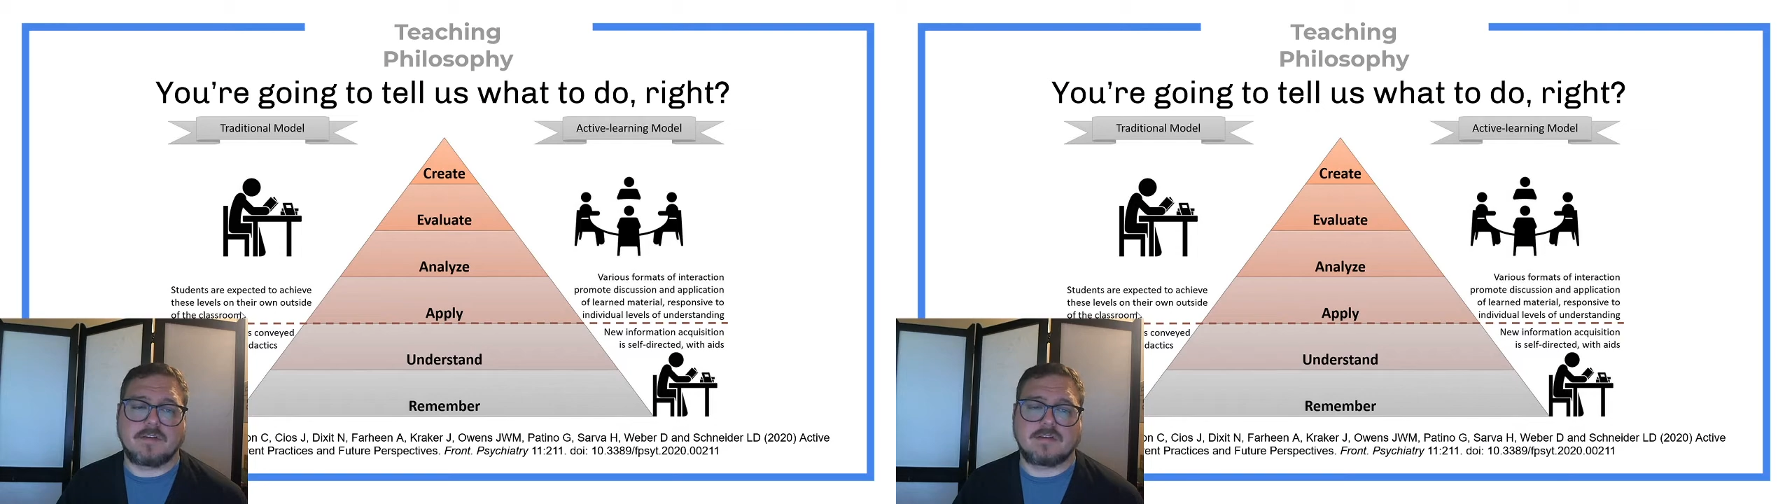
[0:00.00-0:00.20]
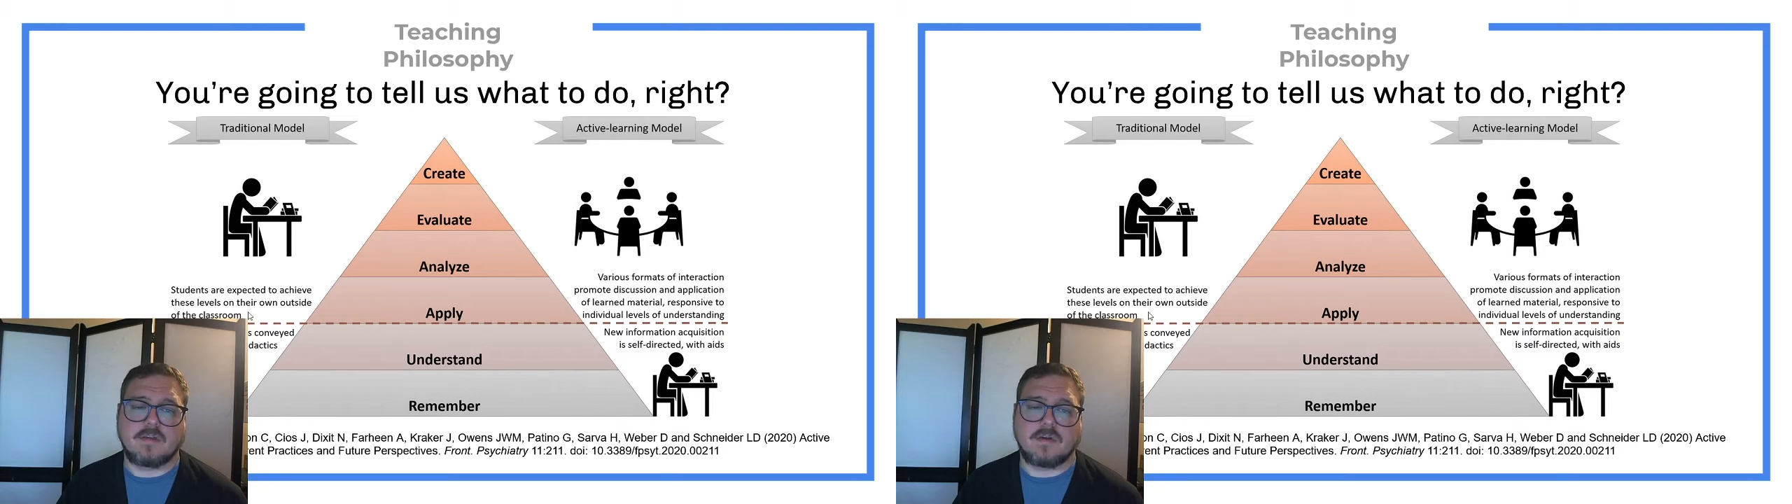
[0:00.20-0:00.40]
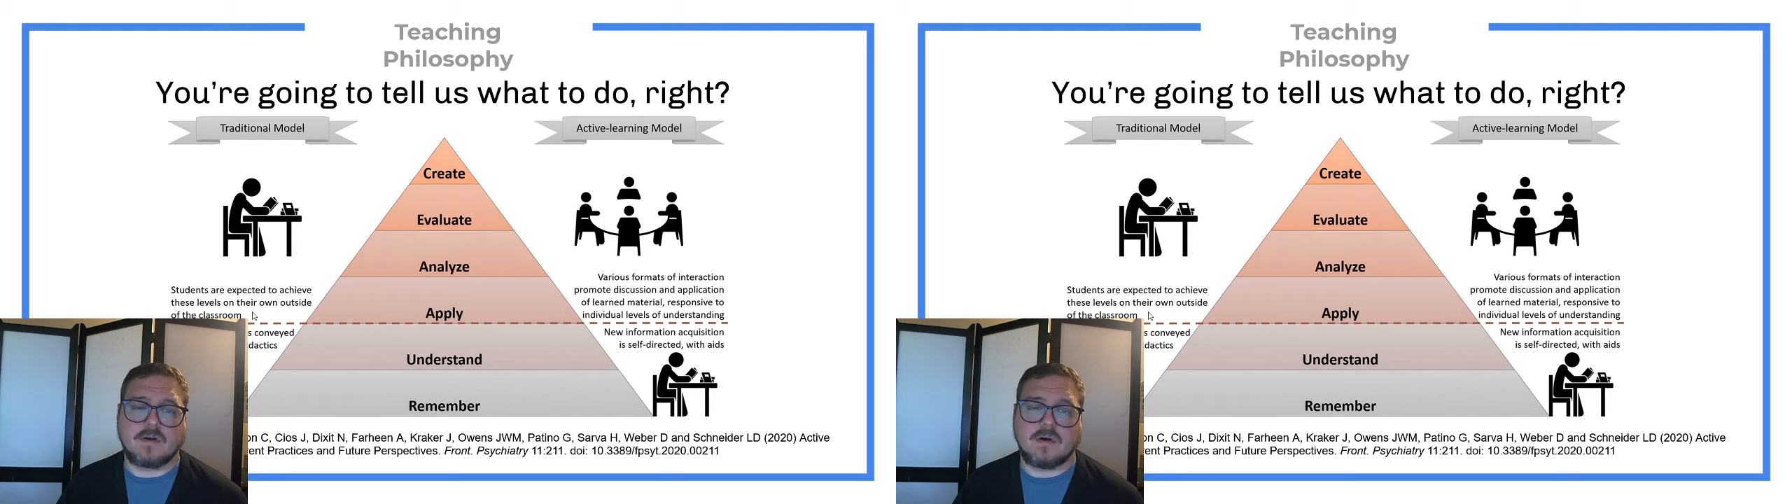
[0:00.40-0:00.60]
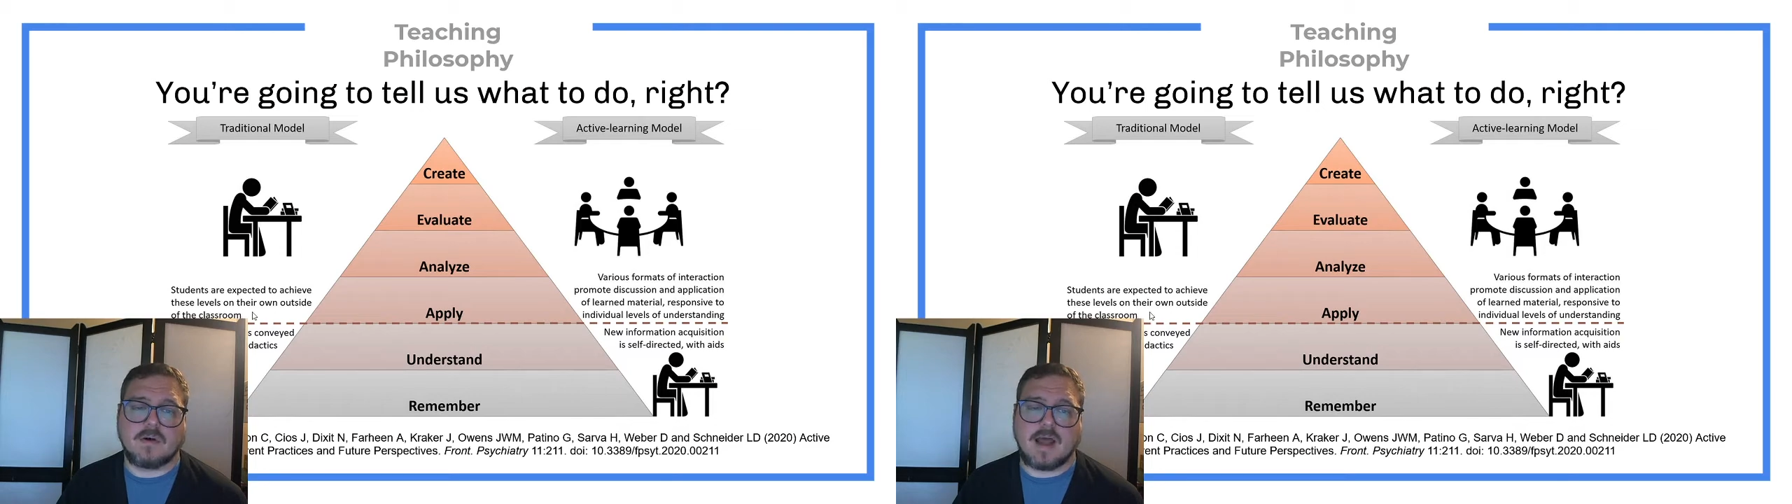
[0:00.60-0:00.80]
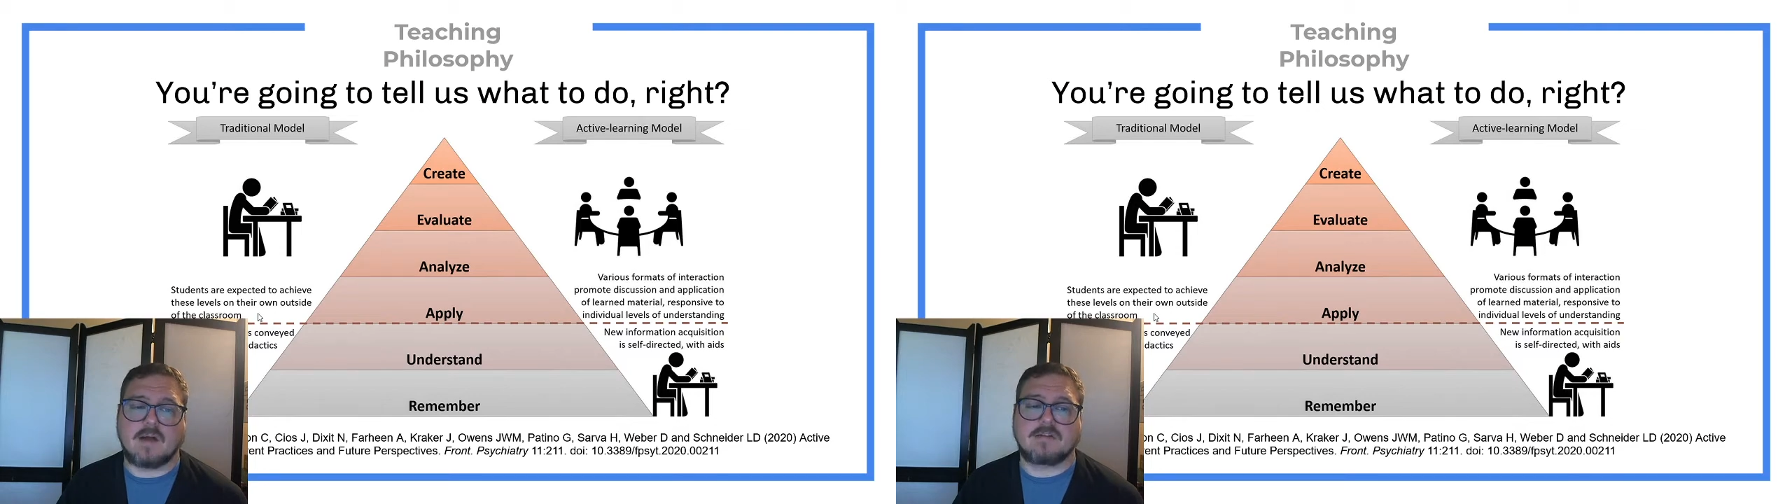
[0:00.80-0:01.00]
on their
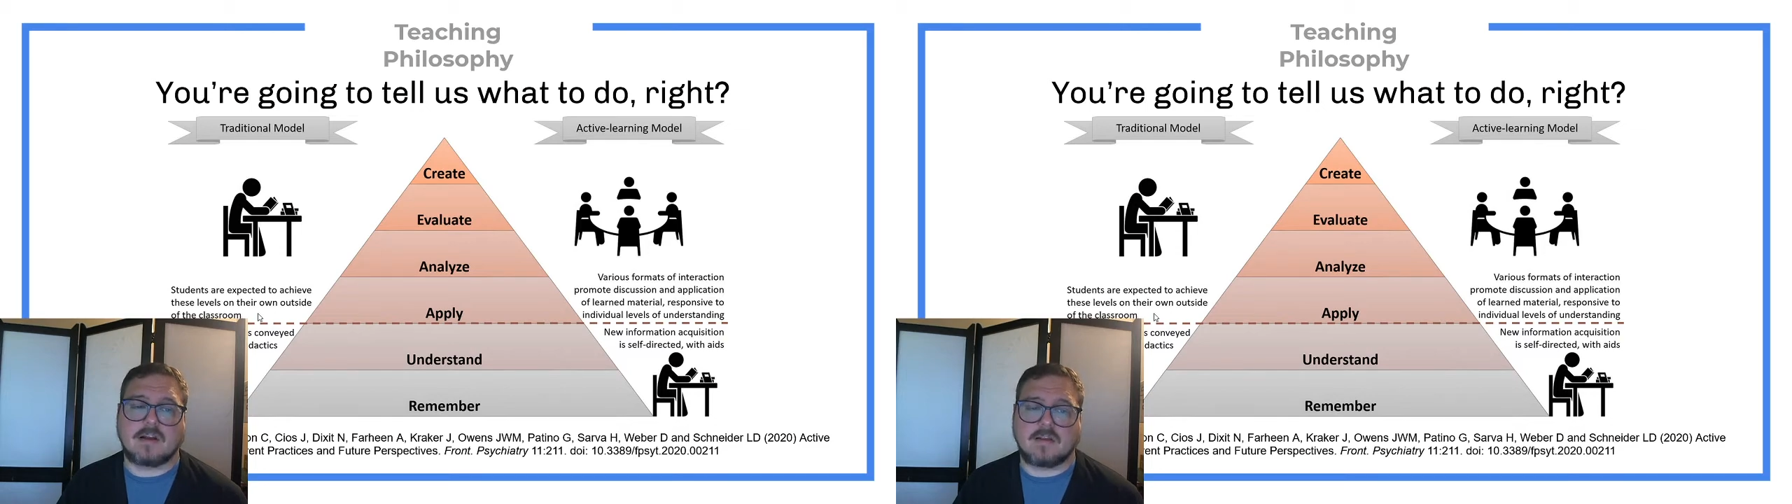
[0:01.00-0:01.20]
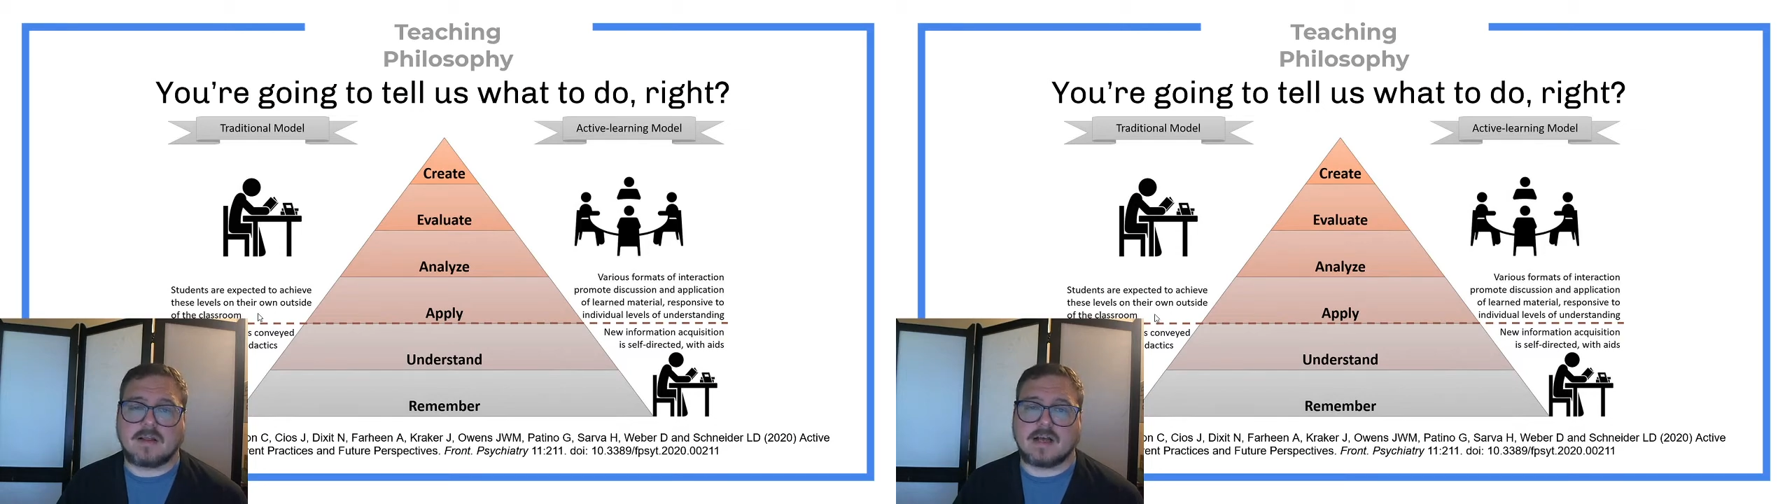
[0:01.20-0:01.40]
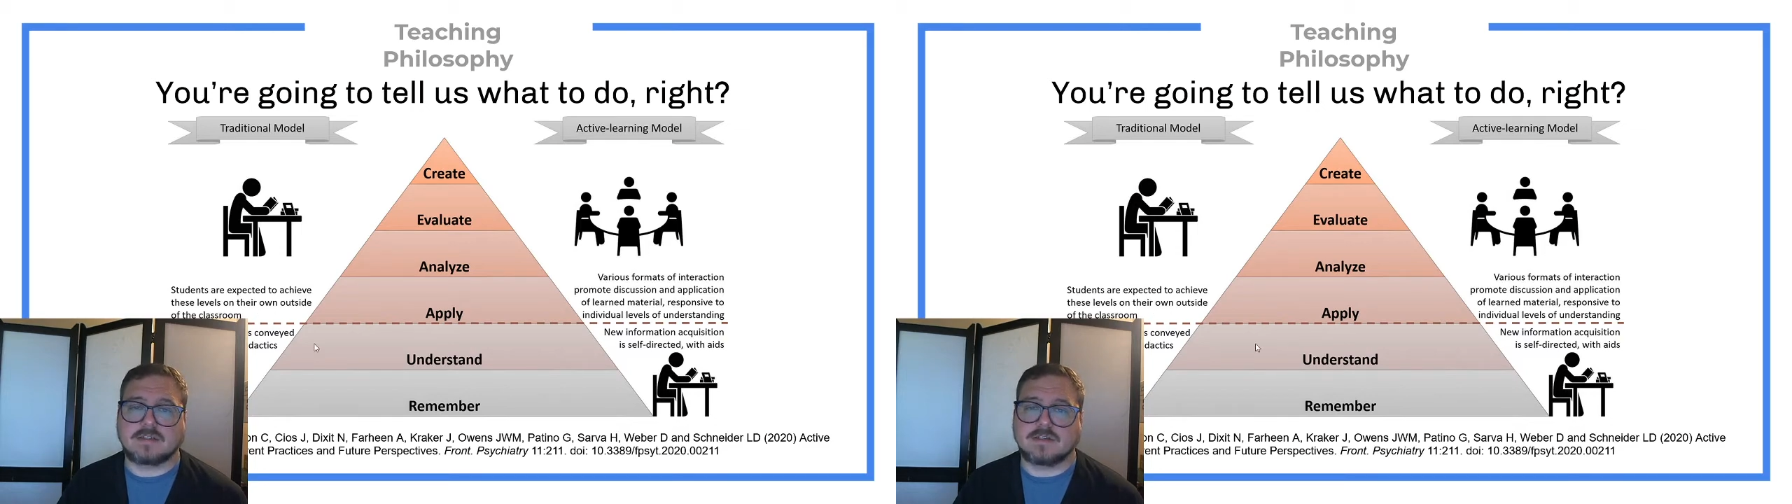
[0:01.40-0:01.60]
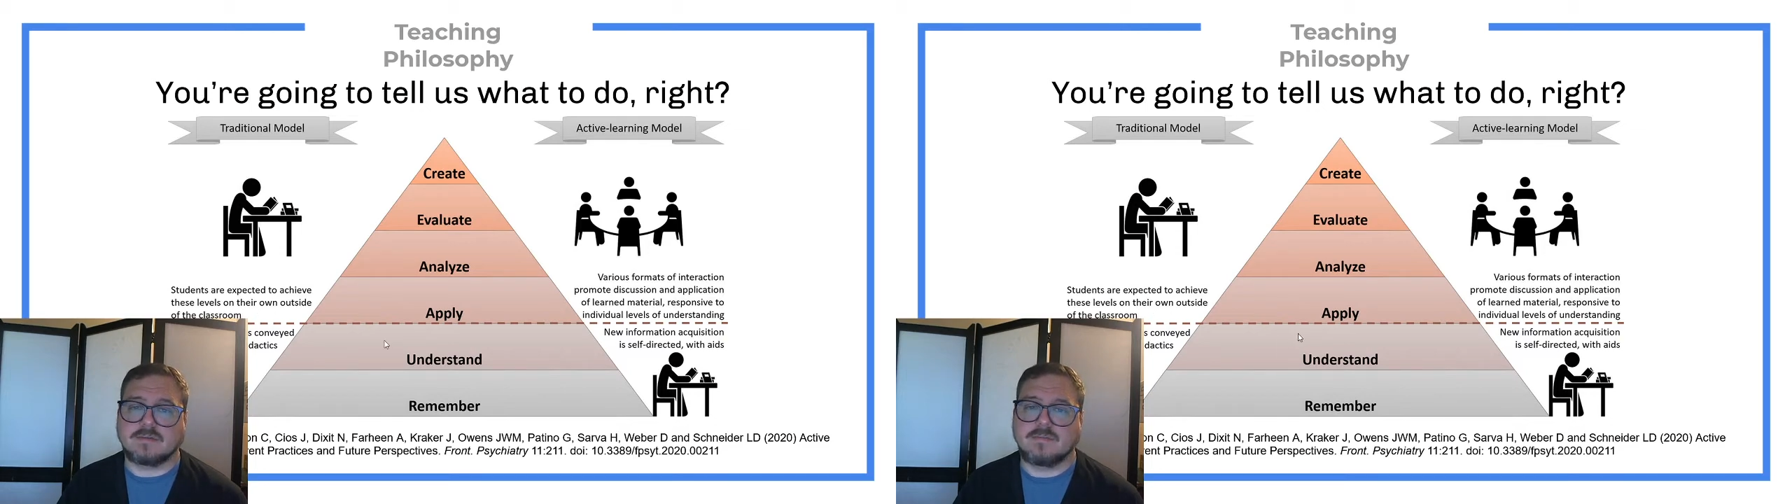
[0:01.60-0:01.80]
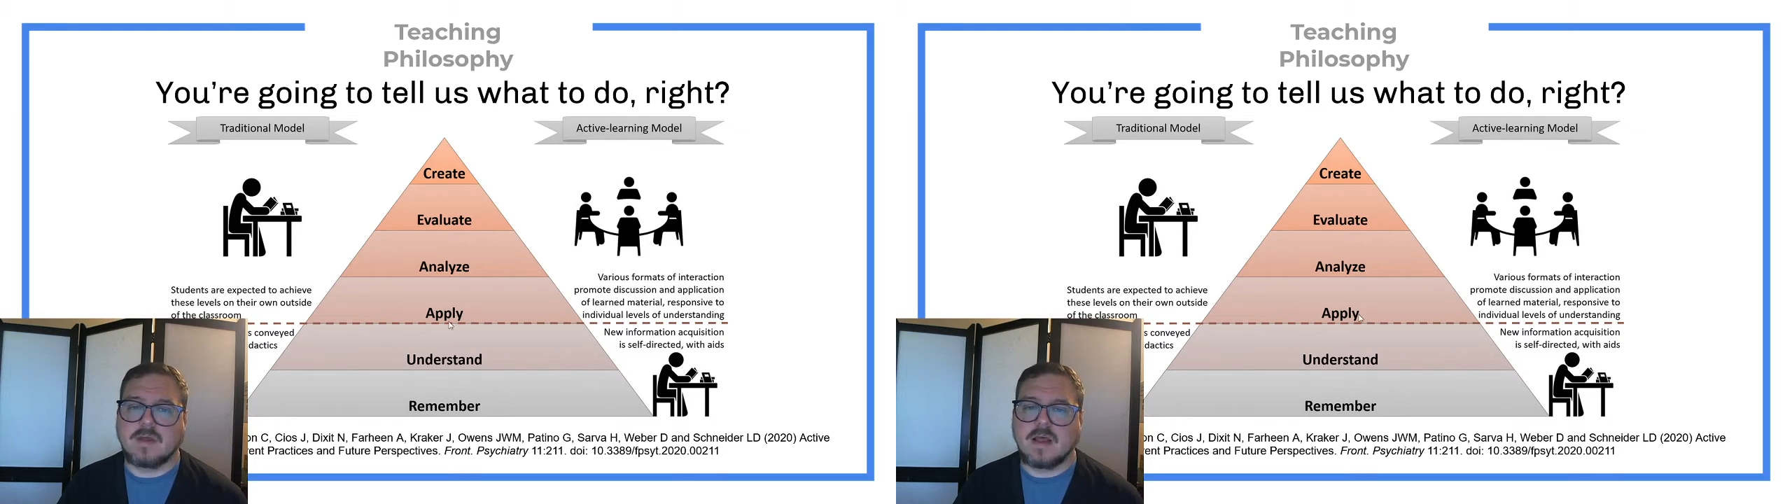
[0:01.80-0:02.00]
own outside of the classroom.